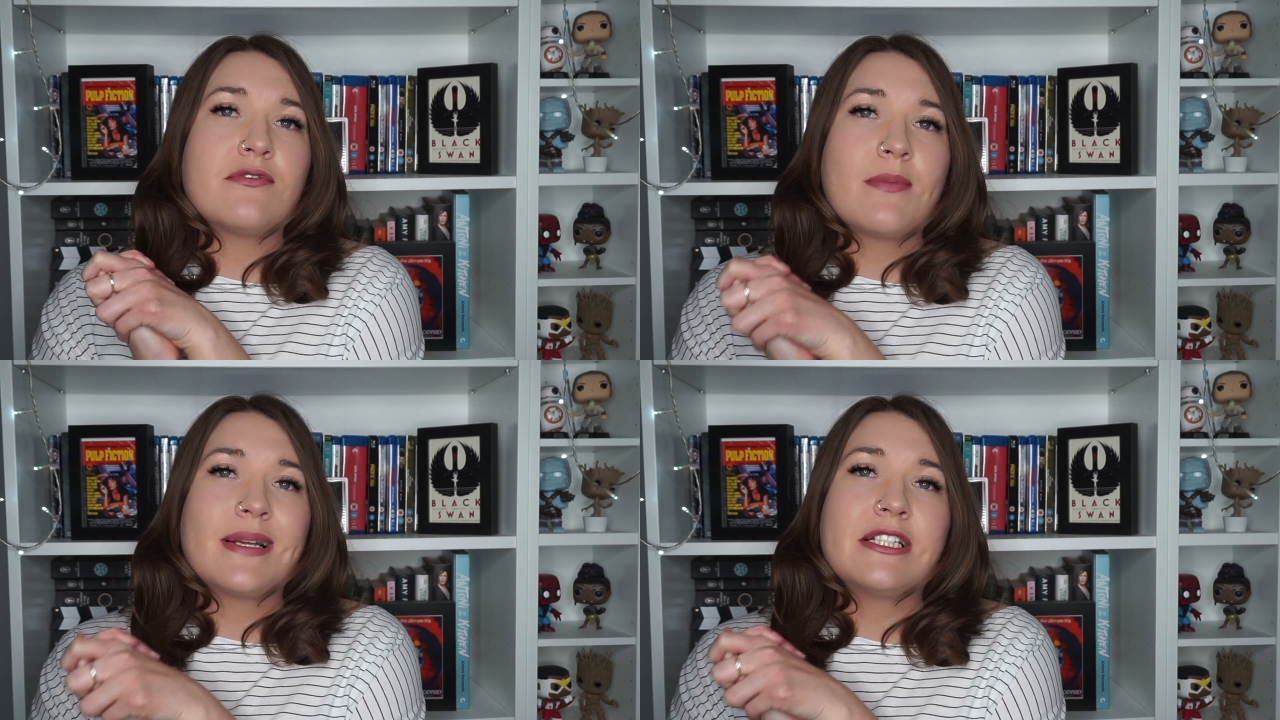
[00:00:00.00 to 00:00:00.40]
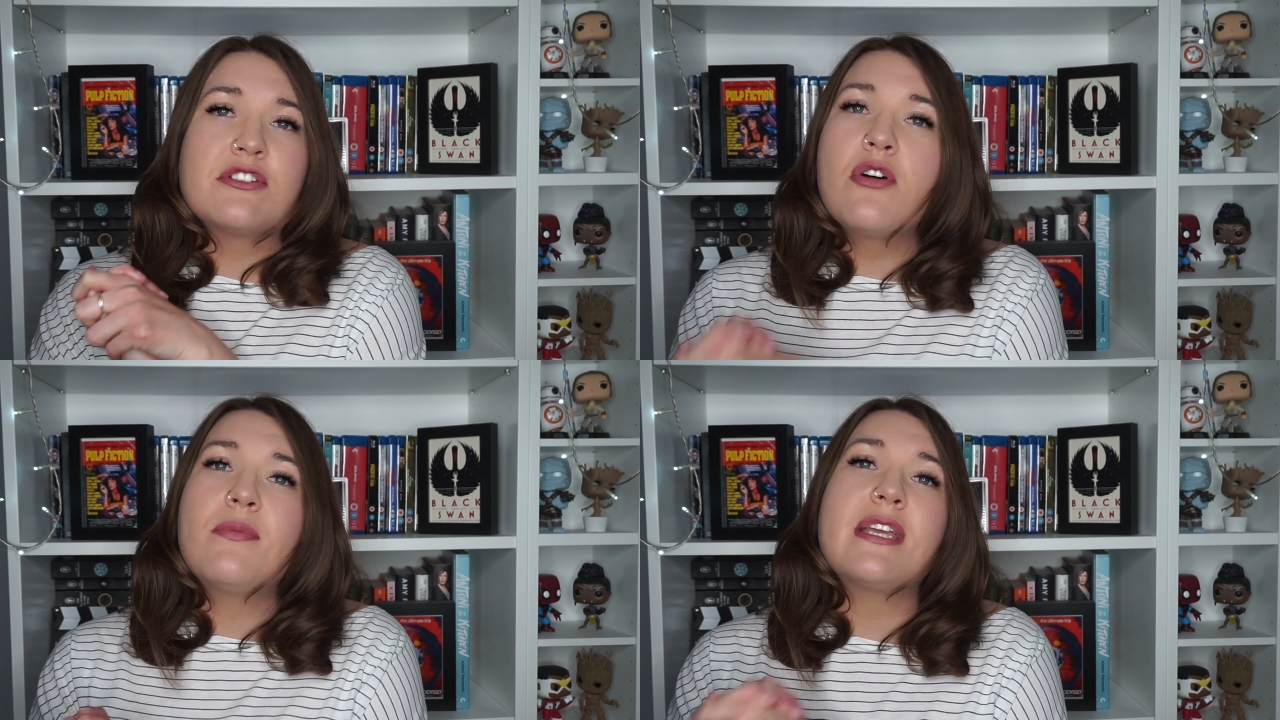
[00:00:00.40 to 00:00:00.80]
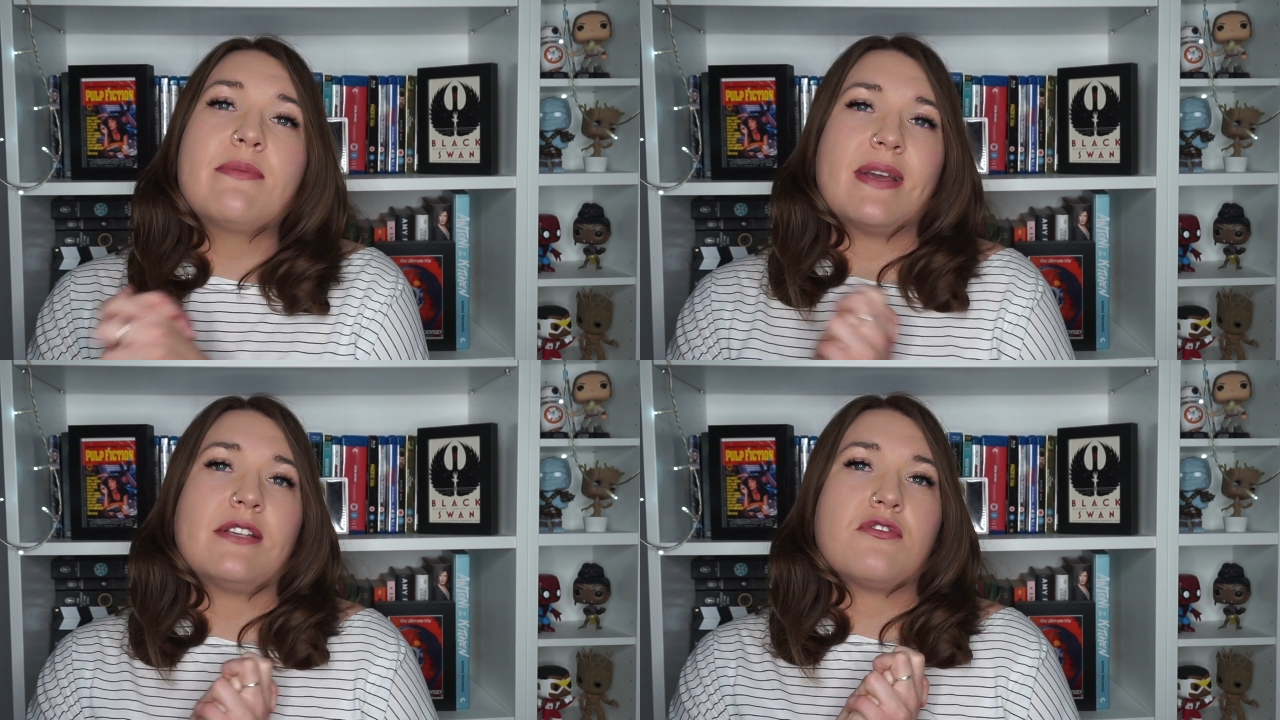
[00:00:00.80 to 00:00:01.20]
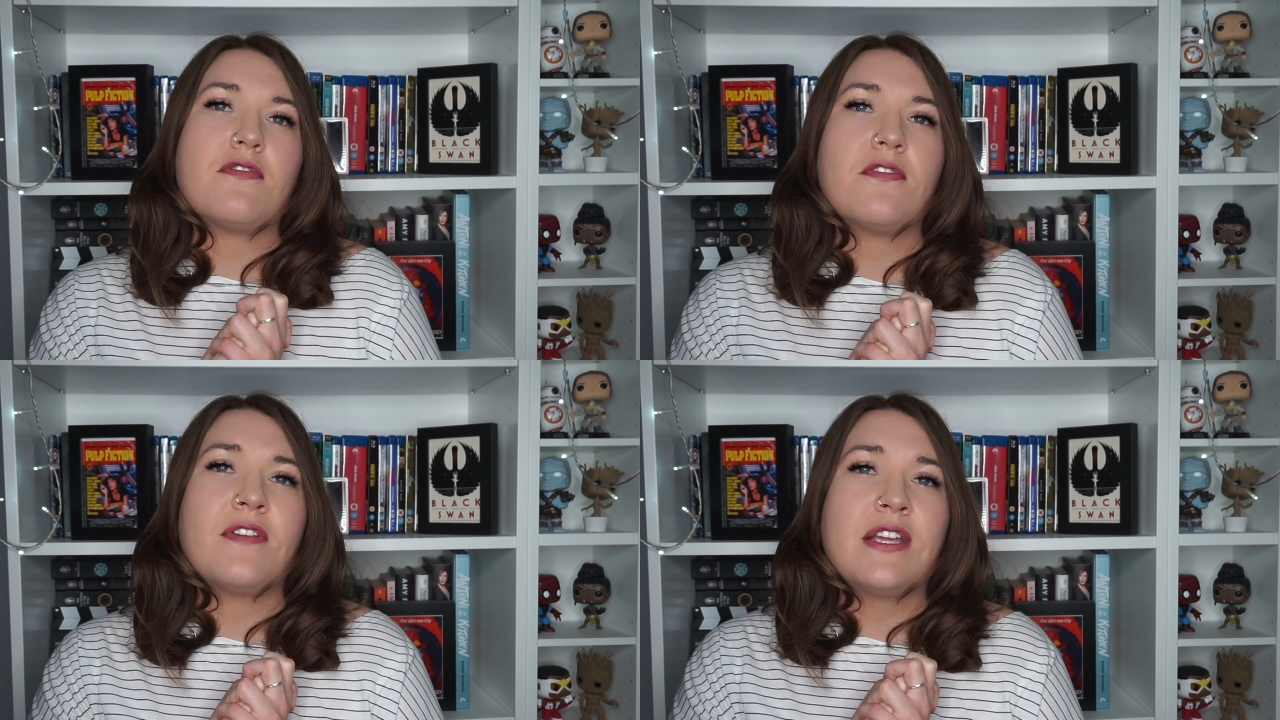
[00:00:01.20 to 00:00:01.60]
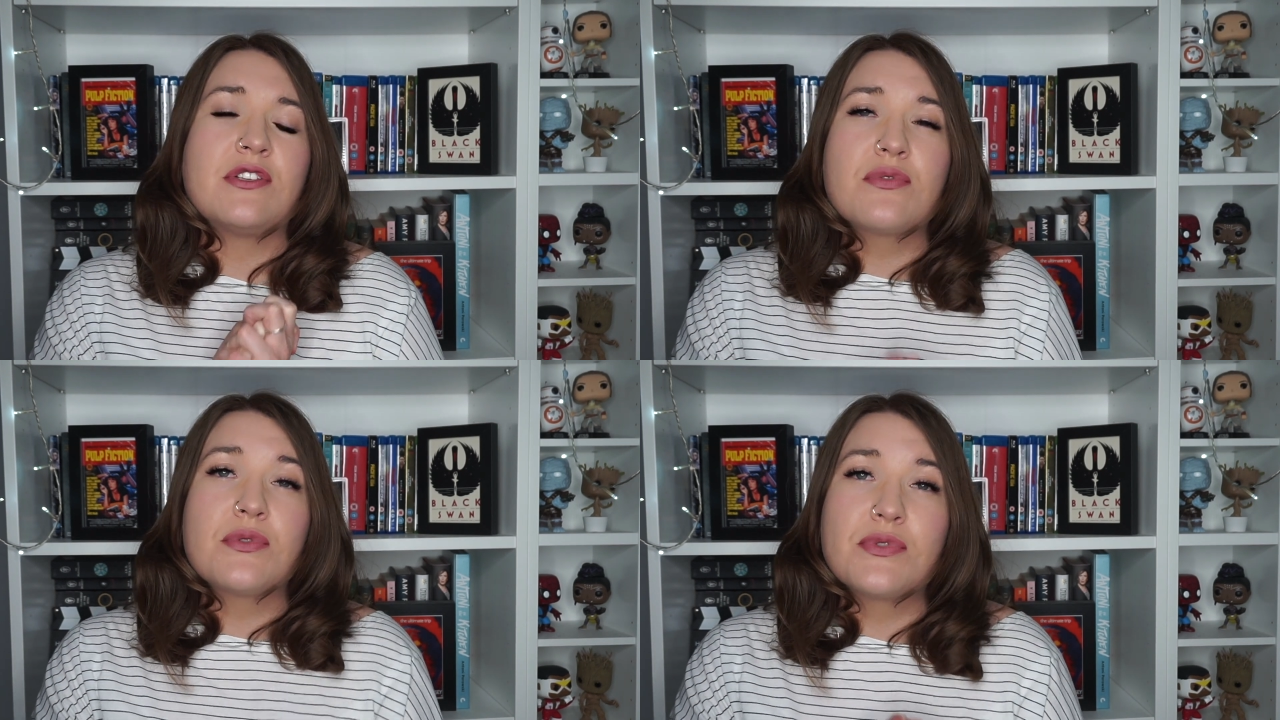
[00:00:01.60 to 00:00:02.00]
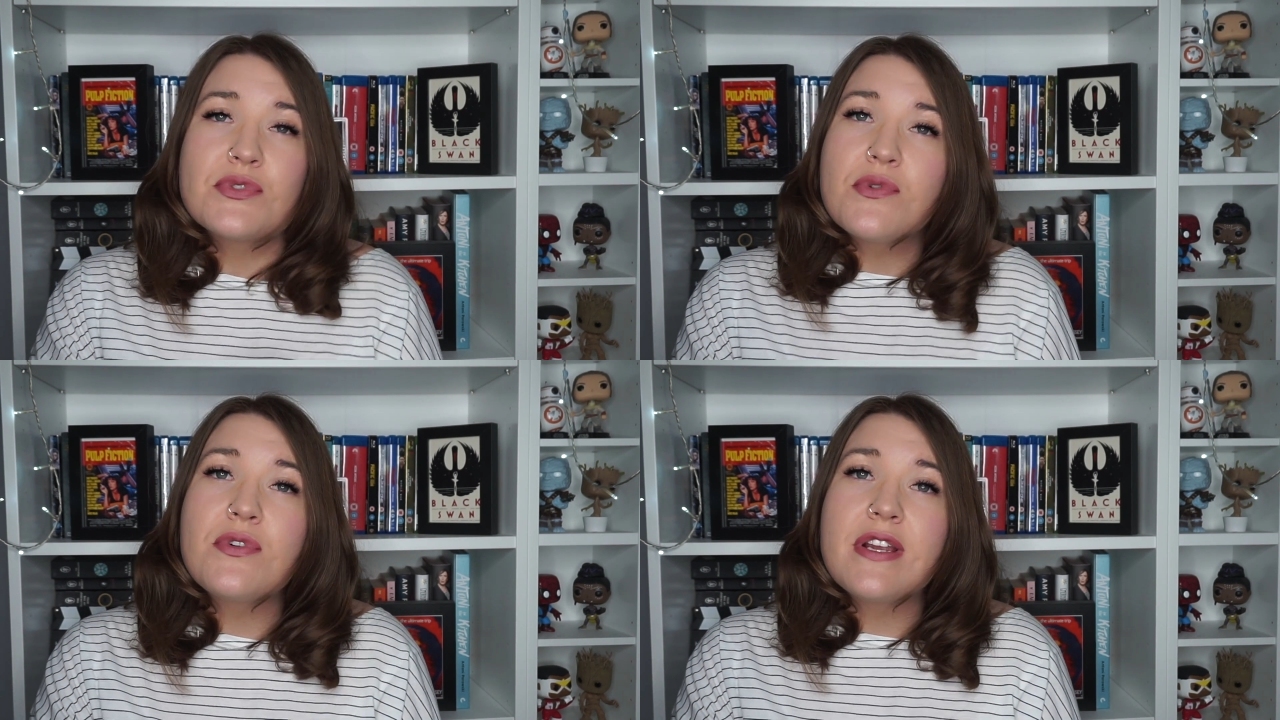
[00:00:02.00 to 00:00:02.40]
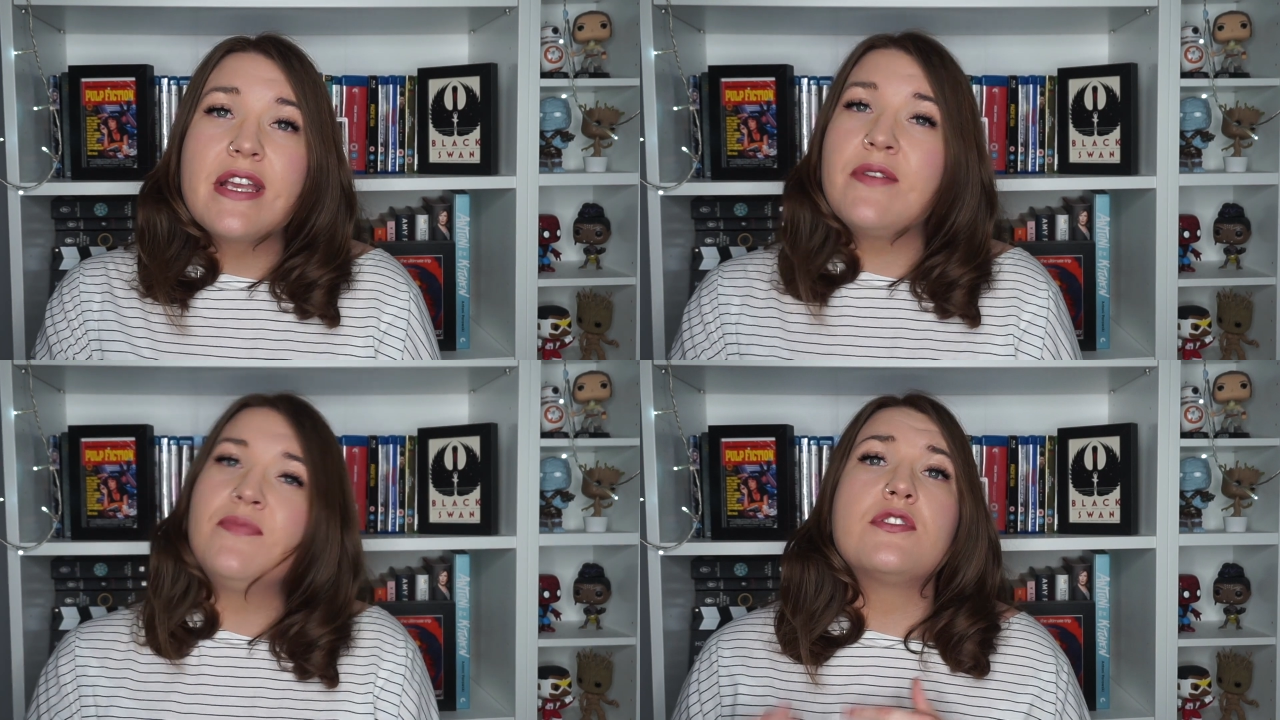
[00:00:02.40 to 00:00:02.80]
romantic comedy based off of a true story.